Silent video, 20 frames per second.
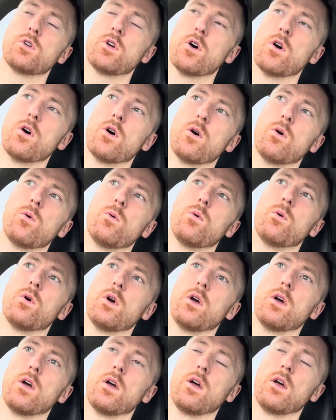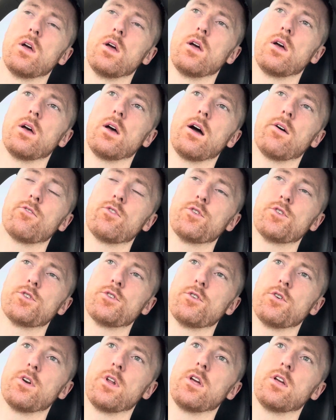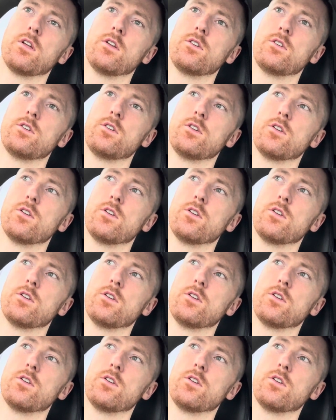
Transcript: go after a certain age.